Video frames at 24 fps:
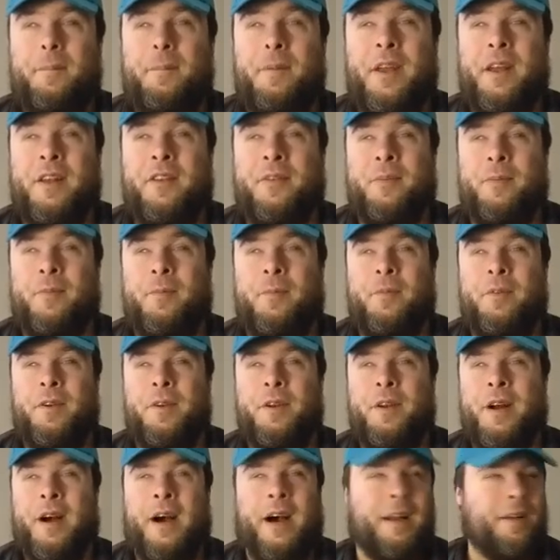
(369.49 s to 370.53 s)
it's
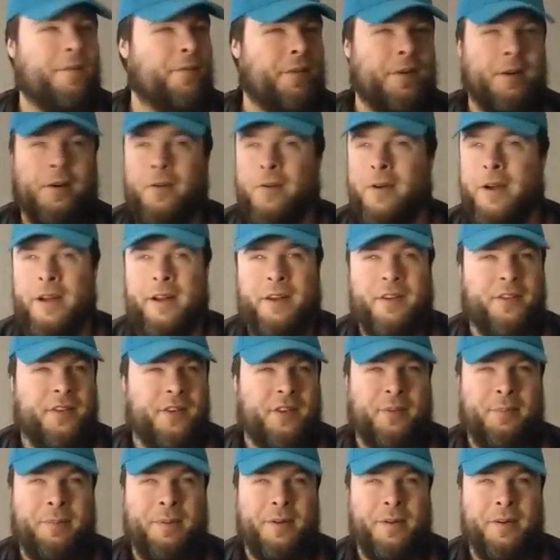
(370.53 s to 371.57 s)
not the greatest
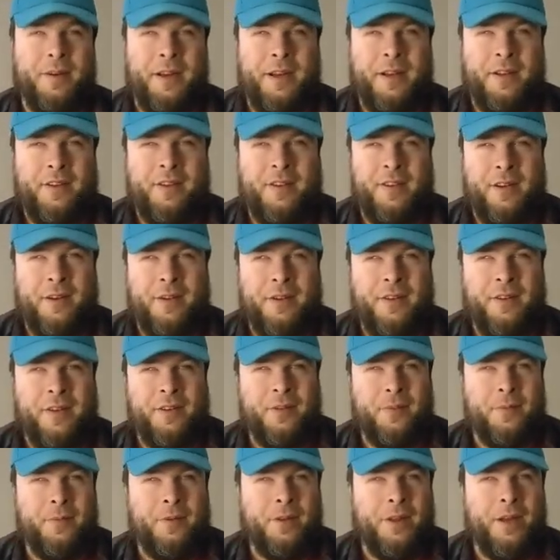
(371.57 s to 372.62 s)
experience, it
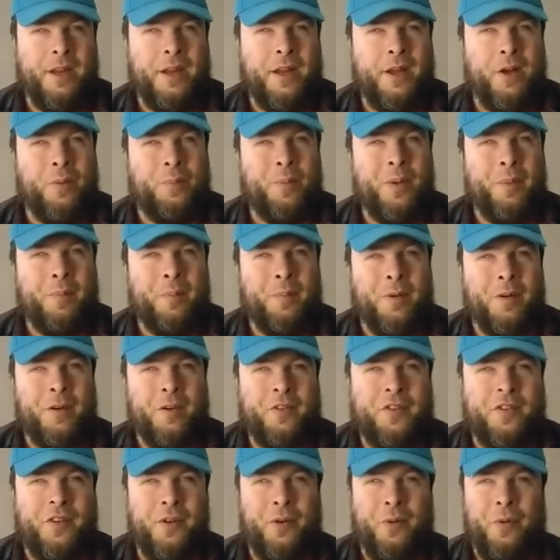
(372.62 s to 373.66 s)
doesn't really help
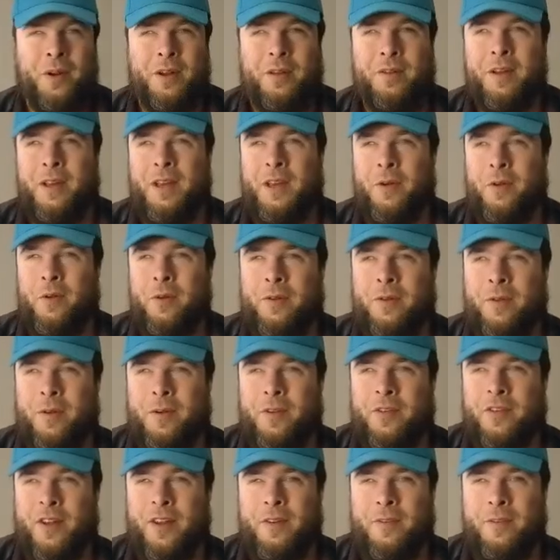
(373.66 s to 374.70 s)
immerse you in the
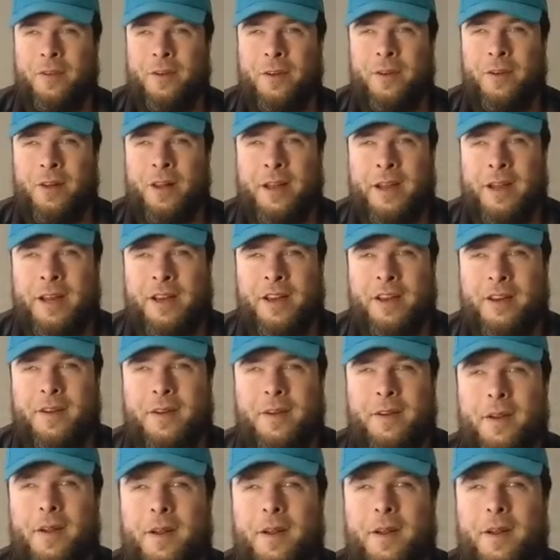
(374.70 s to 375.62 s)
universe, I feel like.